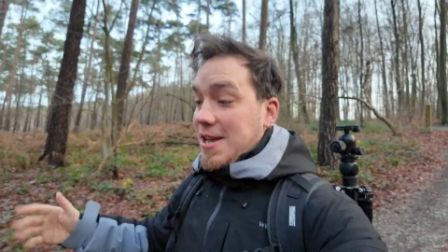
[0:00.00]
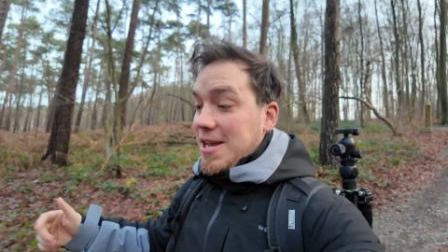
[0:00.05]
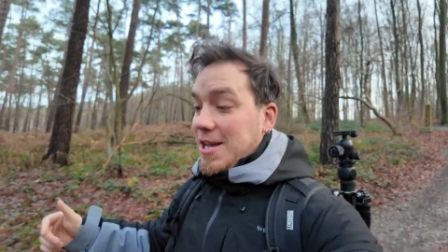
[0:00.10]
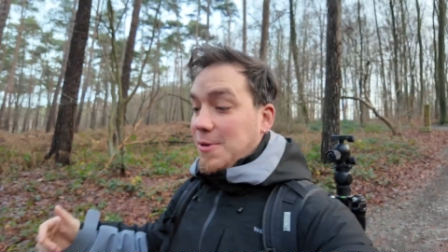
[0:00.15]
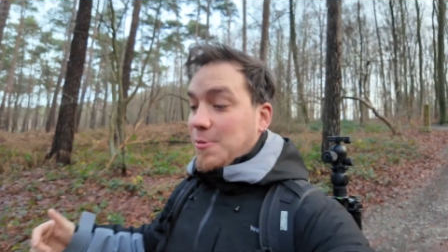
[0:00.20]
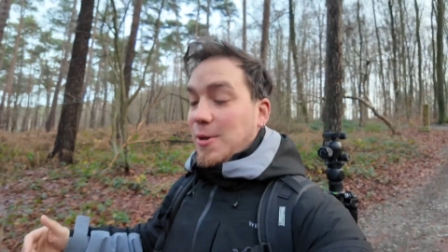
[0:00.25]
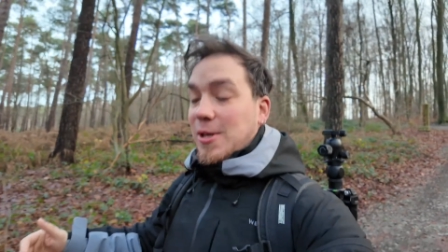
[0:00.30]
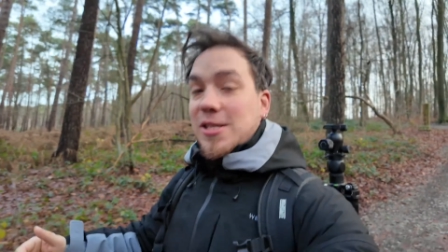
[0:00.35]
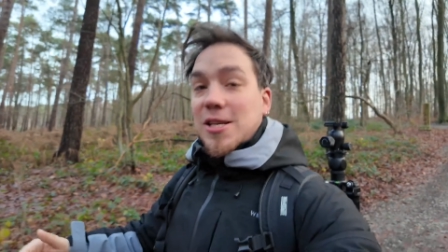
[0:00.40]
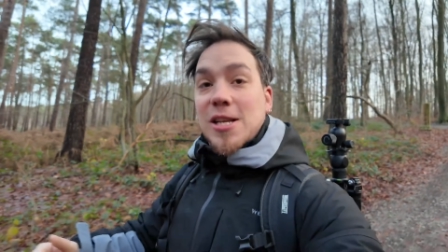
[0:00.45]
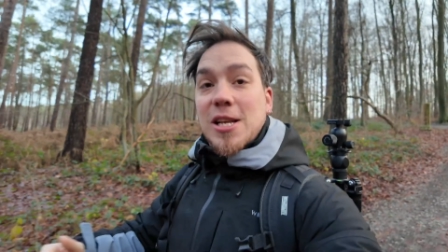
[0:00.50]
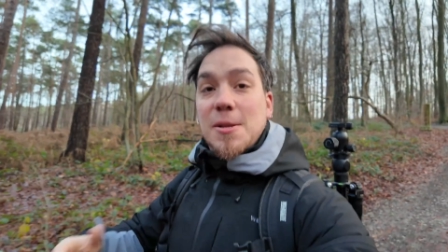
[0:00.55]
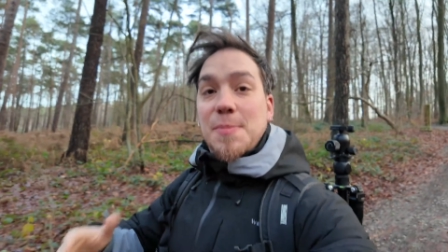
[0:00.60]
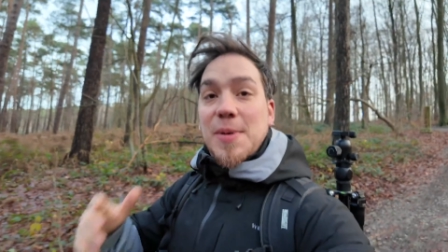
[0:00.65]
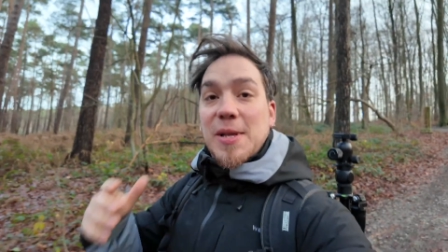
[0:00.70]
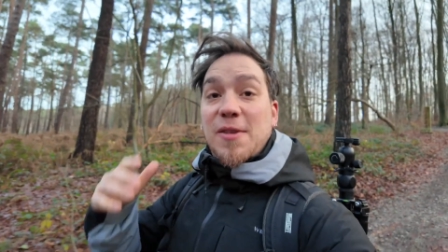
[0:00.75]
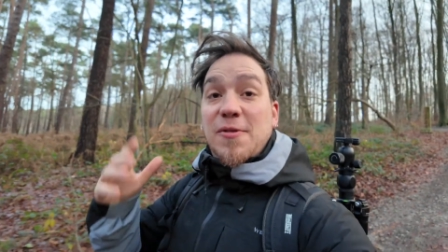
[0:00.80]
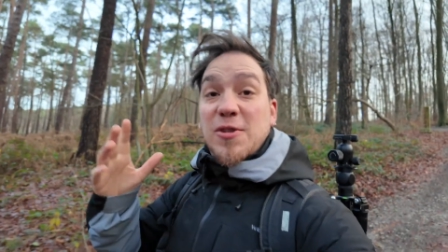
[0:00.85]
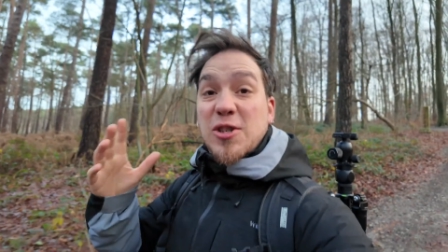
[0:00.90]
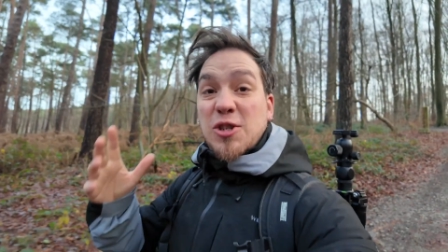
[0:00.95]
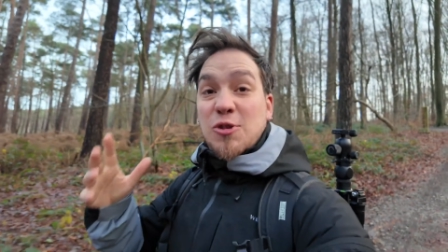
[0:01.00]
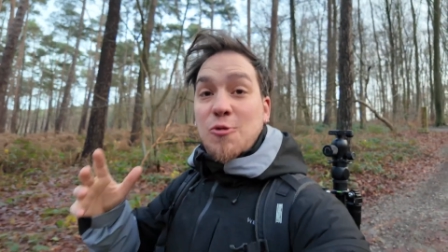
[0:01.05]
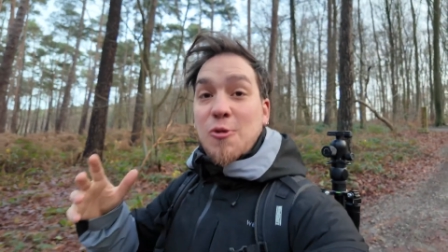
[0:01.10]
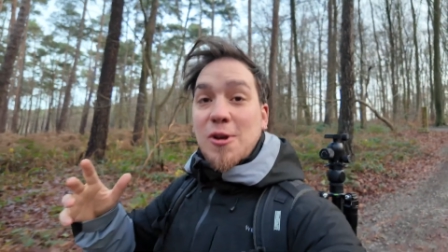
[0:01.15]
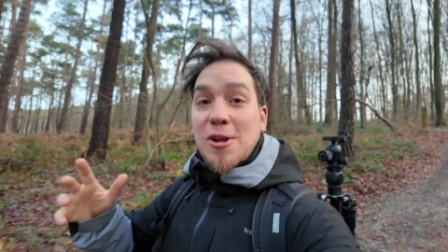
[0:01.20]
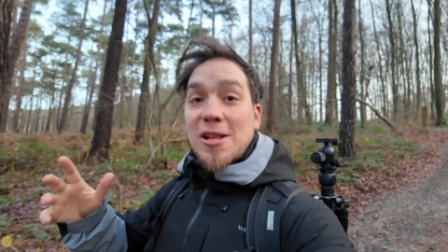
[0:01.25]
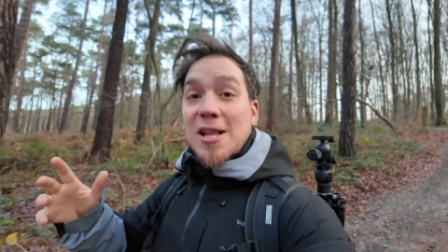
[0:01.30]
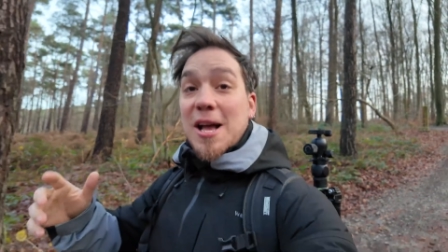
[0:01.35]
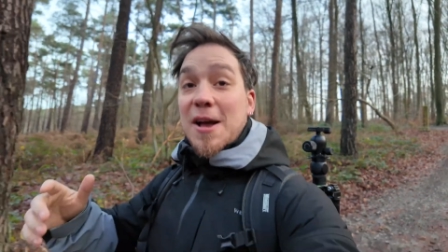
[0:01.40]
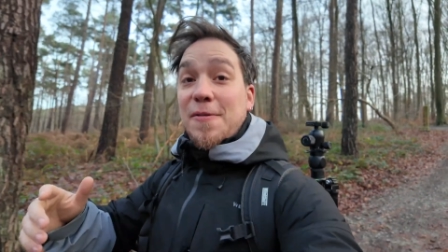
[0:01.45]
It was a little bit of a
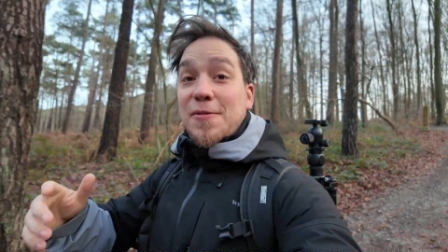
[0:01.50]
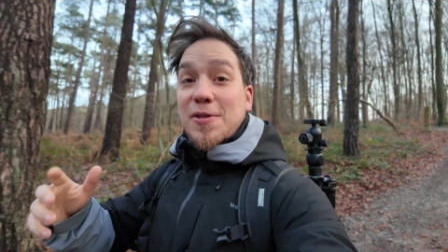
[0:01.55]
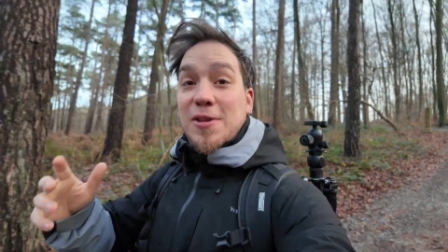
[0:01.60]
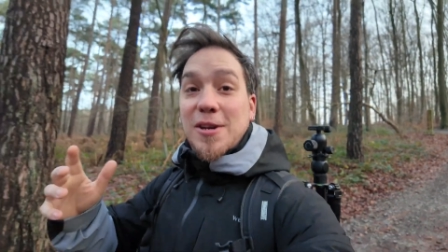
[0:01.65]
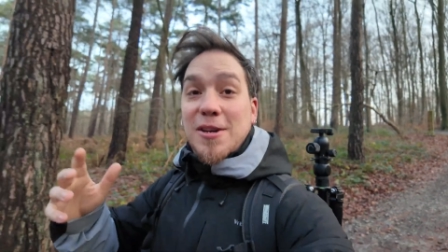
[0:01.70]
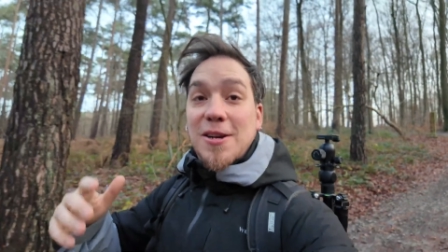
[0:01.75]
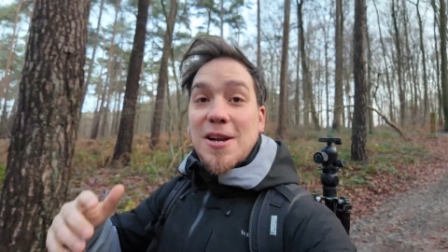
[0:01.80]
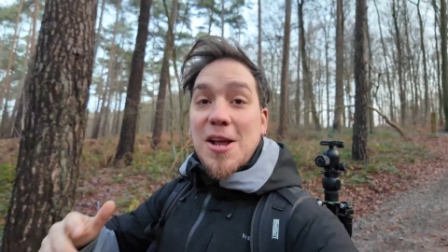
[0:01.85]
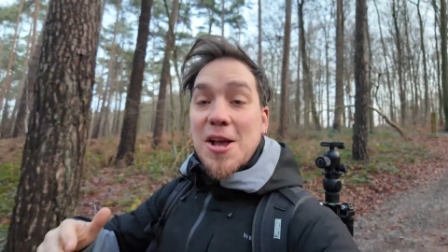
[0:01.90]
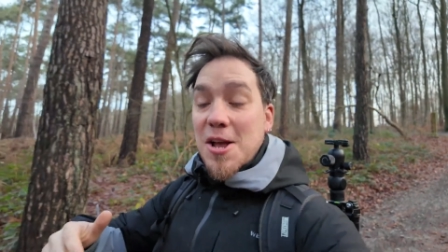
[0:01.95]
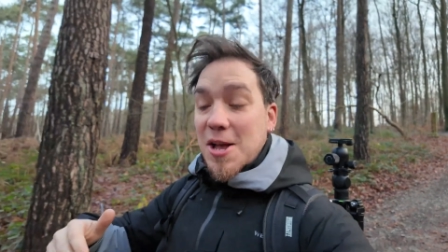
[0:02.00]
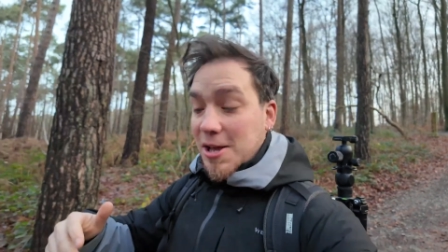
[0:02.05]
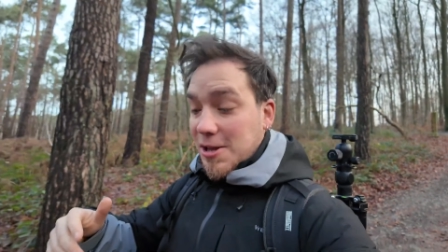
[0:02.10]
struggle after